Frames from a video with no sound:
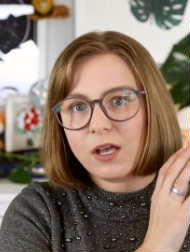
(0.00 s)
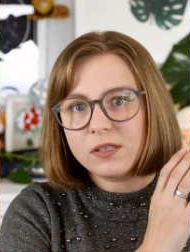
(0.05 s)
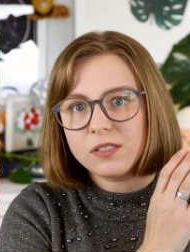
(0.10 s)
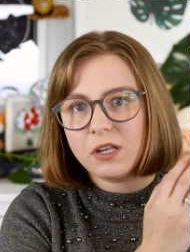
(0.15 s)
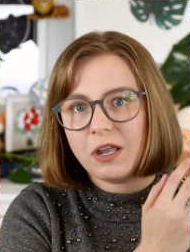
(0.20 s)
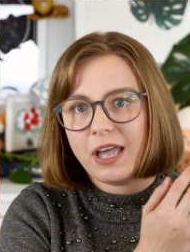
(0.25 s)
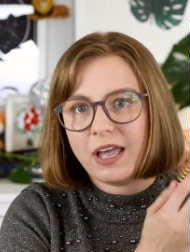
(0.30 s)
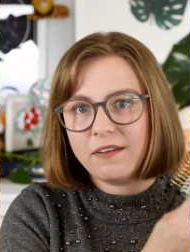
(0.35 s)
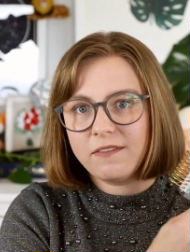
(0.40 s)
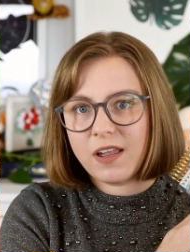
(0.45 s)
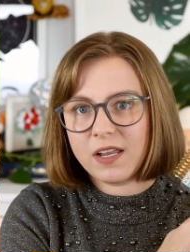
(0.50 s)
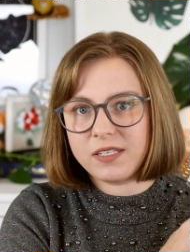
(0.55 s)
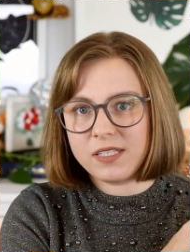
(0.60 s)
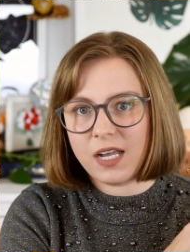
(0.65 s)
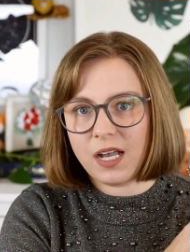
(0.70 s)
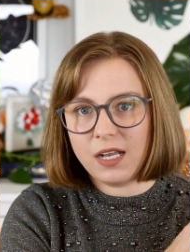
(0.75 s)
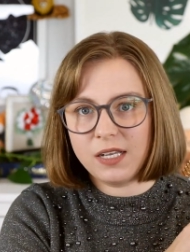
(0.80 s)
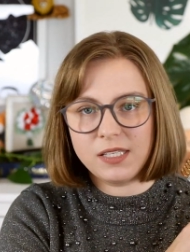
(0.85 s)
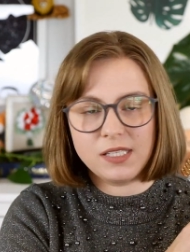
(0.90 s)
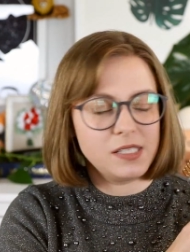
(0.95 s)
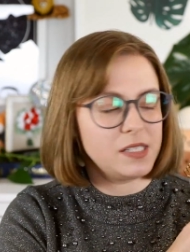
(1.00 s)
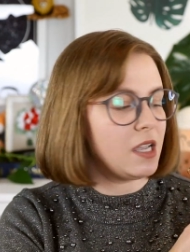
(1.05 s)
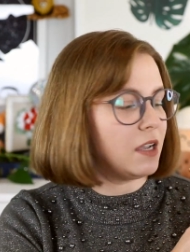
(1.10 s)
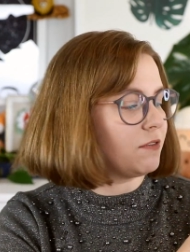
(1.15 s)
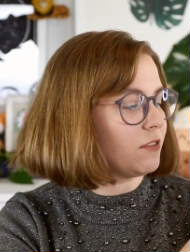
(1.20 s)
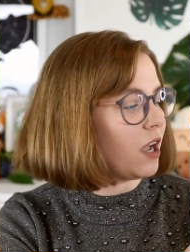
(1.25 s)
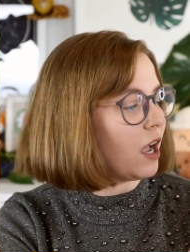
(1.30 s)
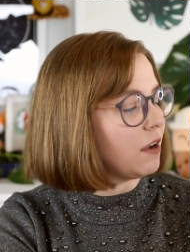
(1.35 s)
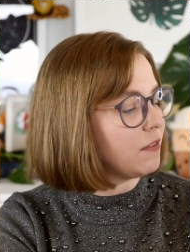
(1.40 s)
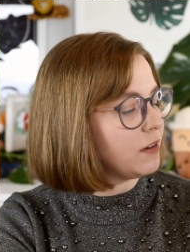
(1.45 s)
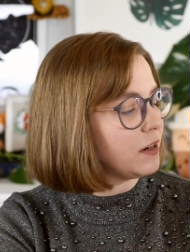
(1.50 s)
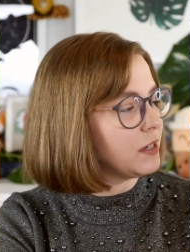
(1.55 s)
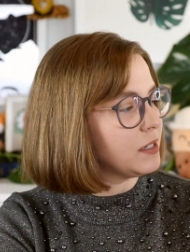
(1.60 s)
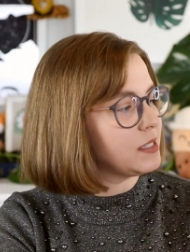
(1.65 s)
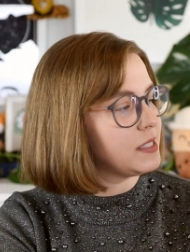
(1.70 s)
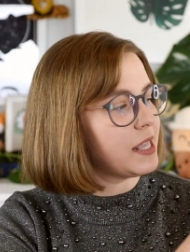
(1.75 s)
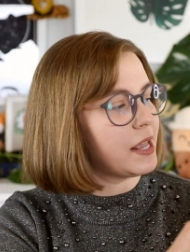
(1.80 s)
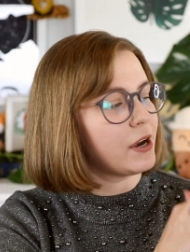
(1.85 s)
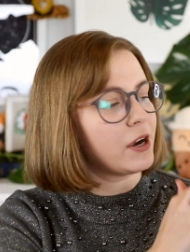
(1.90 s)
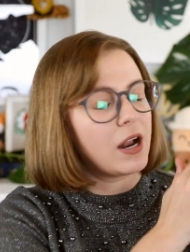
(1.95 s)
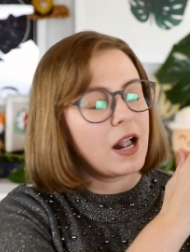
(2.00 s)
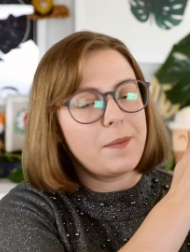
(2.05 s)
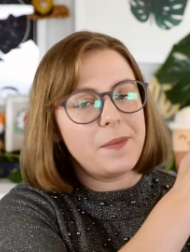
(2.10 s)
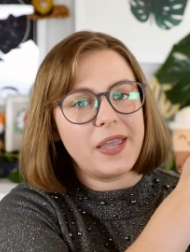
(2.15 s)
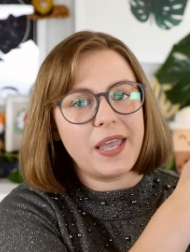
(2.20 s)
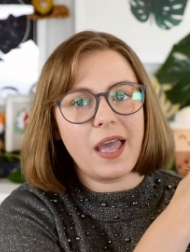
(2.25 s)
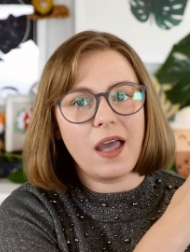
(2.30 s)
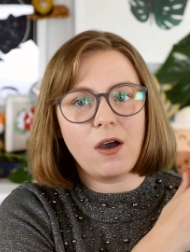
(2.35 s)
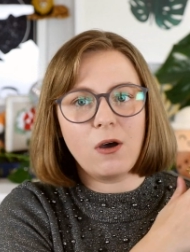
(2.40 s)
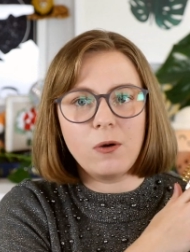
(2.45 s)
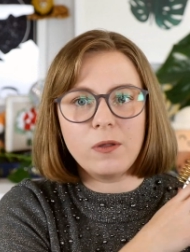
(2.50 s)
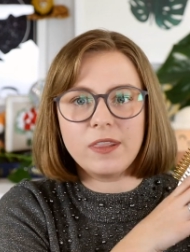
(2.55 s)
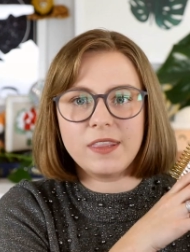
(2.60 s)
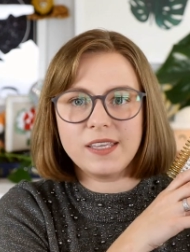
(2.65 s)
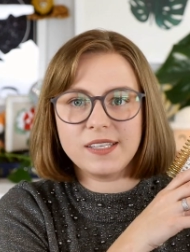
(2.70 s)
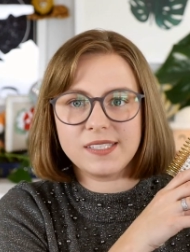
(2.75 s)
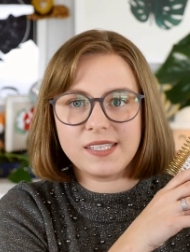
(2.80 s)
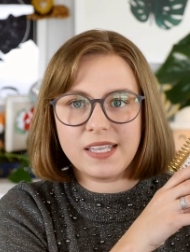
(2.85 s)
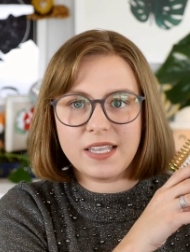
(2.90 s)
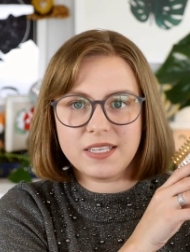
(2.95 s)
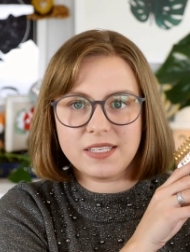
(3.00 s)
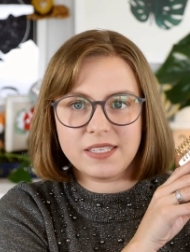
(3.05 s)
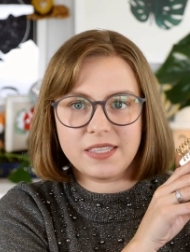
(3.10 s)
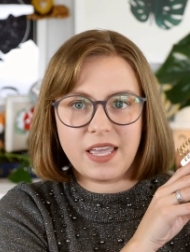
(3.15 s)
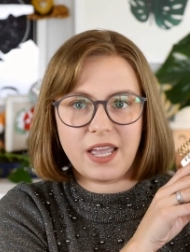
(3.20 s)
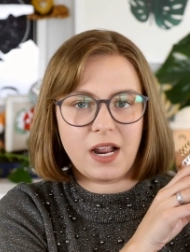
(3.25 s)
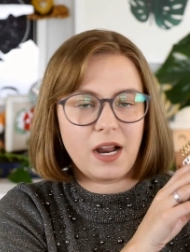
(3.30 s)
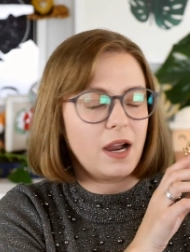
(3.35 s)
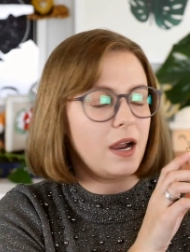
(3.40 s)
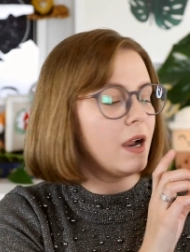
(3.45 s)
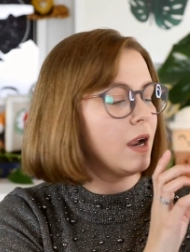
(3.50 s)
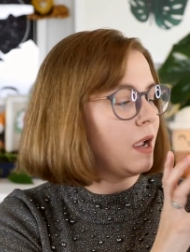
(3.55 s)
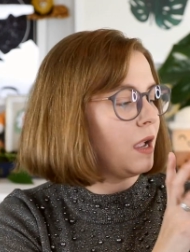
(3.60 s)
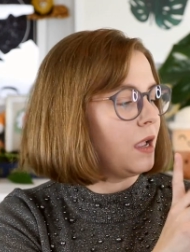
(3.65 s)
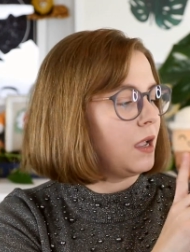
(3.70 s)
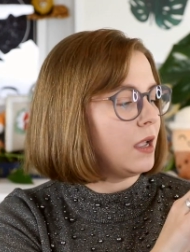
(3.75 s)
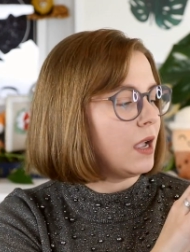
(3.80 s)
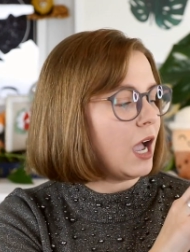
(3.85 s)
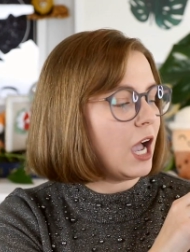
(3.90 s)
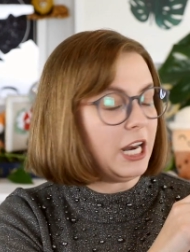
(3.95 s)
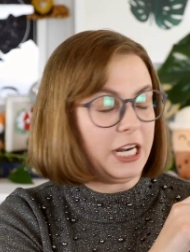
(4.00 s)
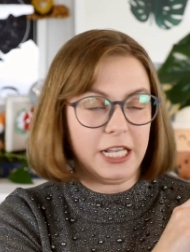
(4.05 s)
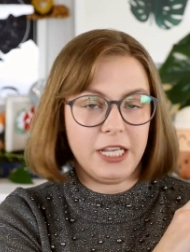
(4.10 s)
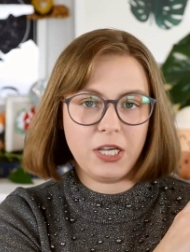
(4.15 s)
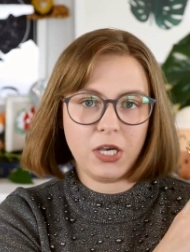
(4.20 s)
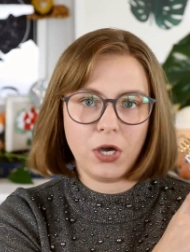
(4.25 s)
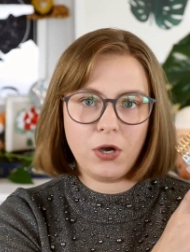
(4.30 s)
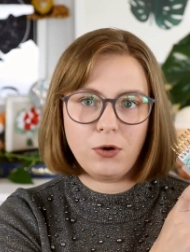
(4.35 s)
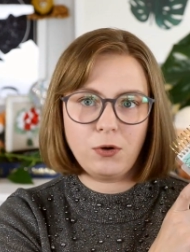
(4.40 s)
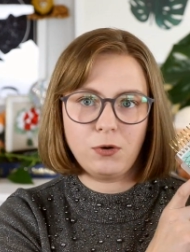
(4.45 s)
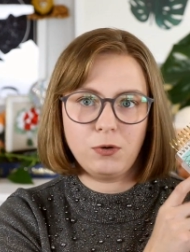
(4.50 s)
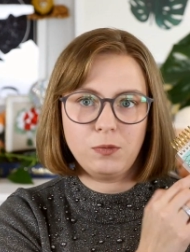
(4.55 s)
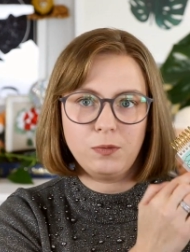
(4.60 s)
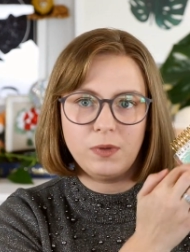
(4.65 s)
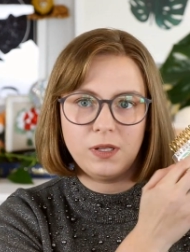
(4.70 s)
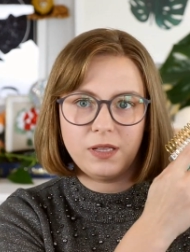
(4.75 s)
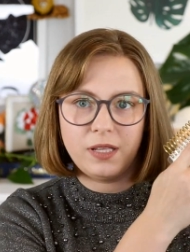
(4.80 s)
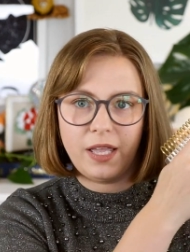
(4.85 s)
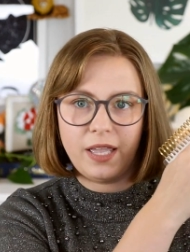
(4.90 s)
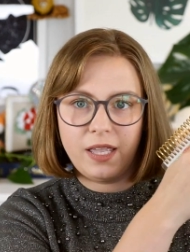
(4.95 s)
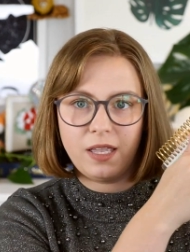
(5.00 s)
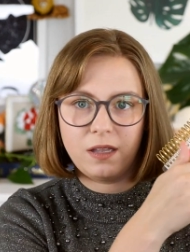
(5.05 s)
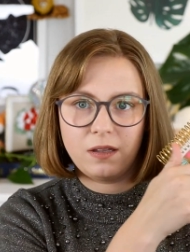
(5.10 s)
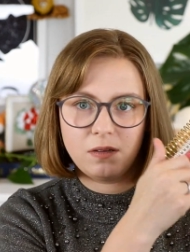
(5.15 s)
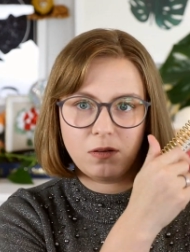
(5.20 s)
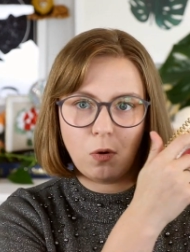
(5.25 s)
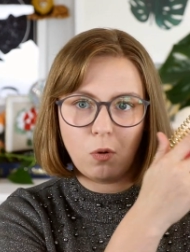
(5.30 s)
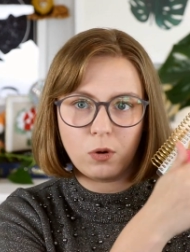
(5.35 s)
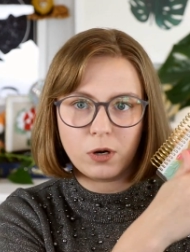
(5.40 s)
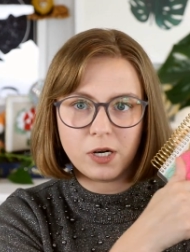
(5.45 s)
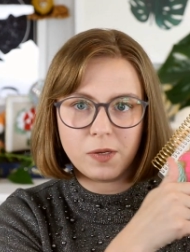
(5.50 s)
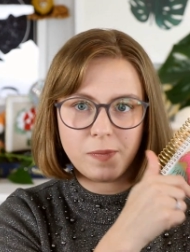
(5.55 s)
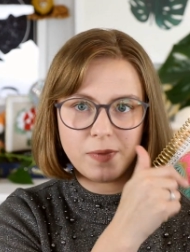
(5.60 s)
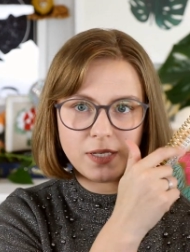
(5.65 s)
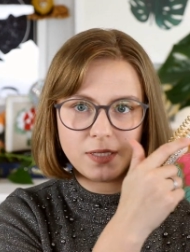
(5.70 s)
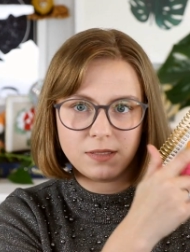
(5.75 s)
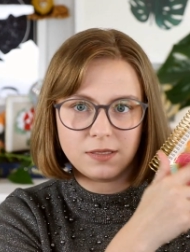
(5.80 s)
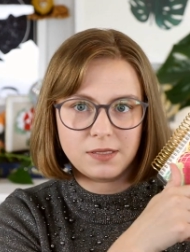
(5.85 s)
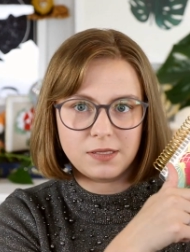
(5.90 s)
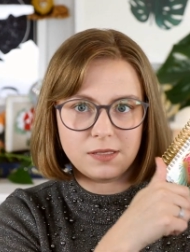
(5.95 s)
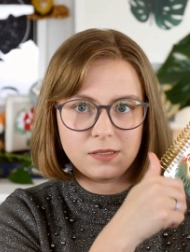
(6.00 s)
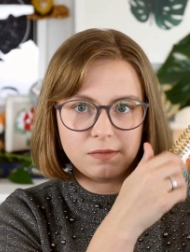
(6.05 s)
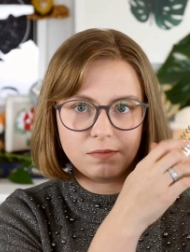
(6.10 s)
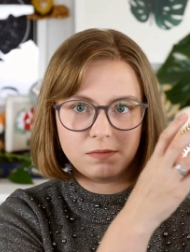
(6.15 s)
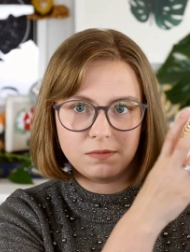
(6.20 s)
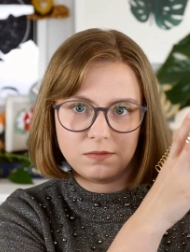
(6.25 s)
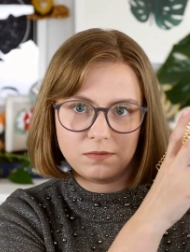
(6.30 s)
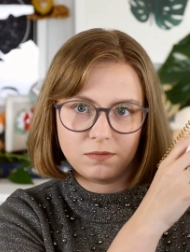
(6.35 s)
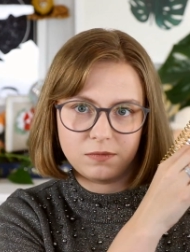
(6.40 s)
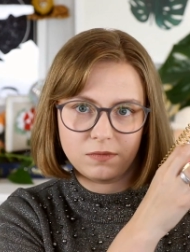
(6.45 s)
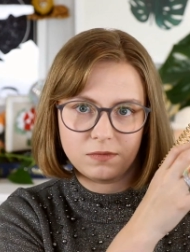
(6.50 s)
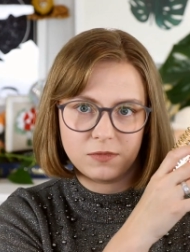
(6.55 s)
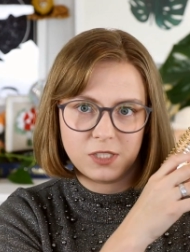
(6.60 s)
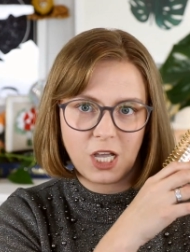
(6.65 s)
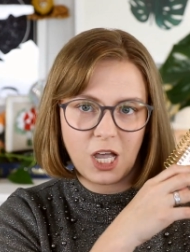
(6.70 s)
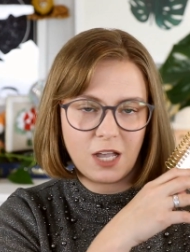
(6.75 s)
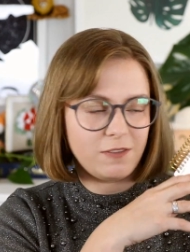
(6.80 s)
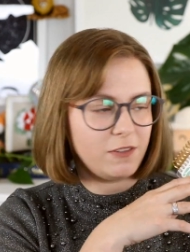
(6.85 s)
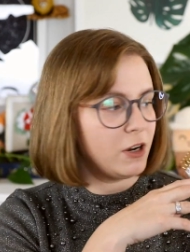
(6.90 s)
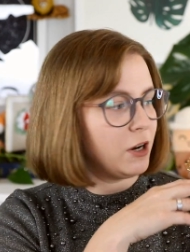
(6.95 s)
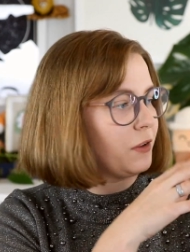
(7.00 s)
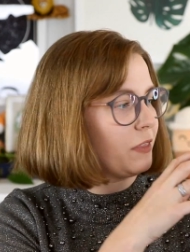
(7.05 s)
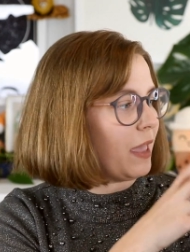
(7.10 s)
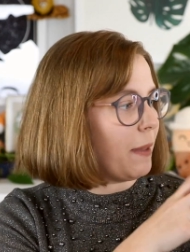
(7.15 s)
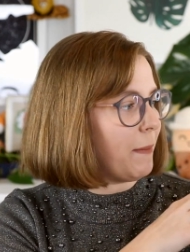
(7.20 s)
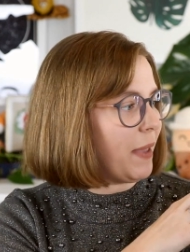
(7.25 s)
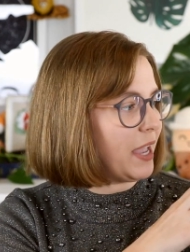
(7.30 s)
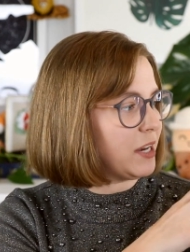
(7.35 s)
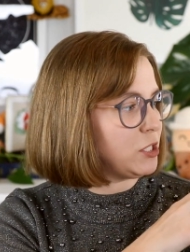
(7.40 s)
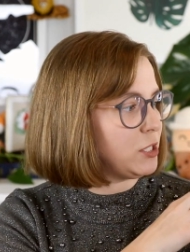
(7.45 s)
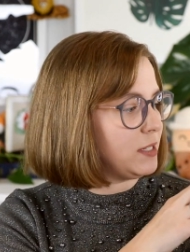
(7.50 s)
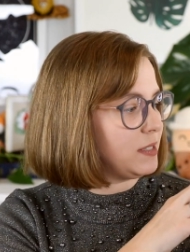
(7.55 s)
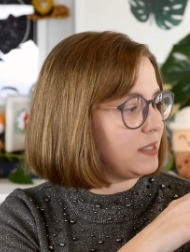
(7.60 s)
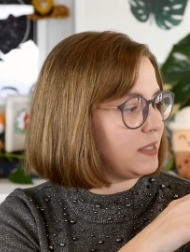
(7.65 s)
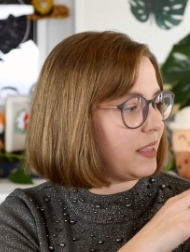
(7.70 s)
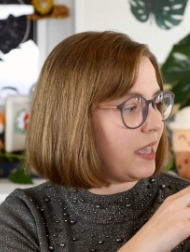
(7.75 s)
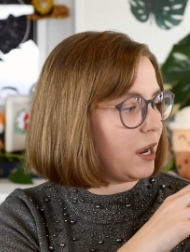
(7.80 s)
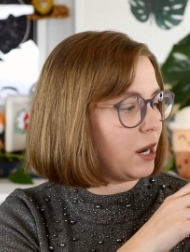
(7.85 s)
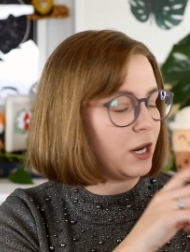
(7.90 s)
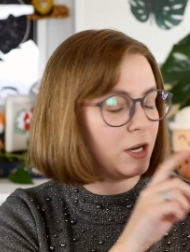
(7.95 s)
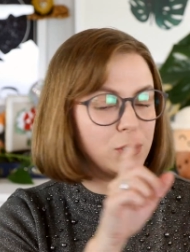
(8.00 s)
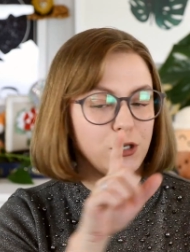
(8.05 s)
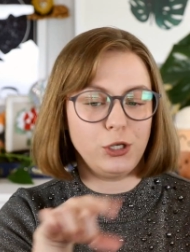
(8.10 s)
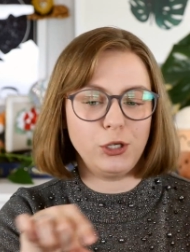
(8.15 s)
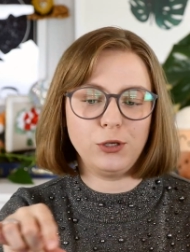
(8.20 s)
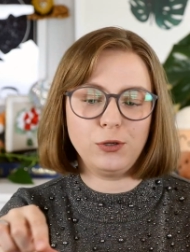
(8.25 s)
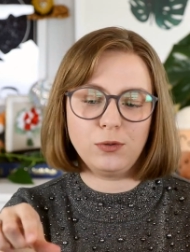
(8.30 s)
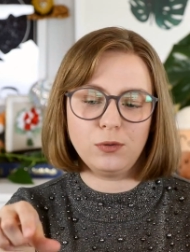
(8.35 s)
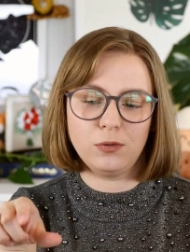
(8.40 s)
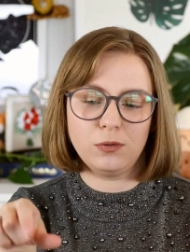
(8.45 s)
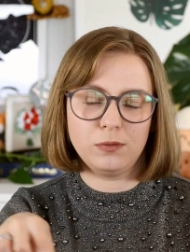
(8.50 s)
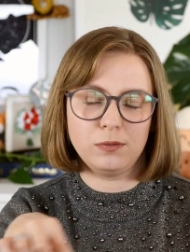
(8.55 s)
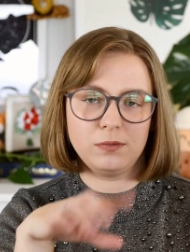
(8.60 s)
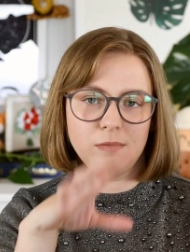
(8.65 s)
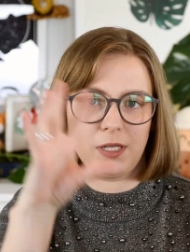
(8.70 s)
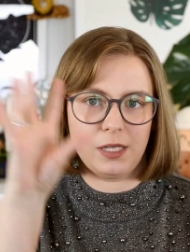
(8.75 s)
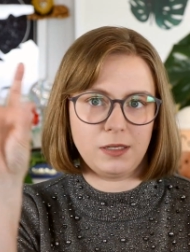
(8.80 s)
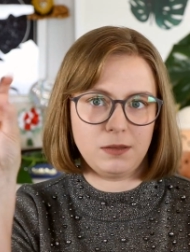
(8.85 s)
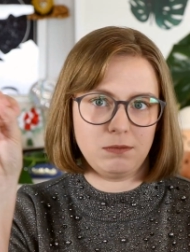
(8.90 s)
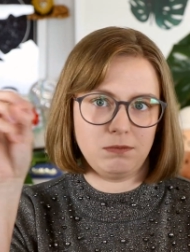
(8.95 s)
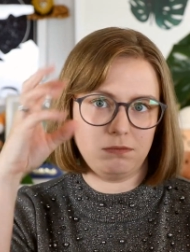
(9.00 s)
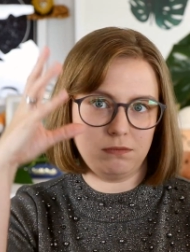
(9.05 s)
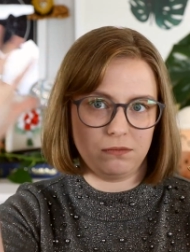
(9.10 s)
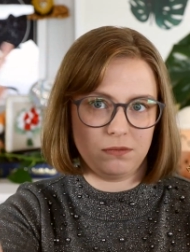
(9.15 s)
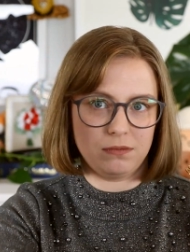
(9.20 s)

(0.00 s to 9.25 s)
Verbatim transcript: they also have tons of covers that are coming out. This is their honeycomb like ornament cover that matches their new like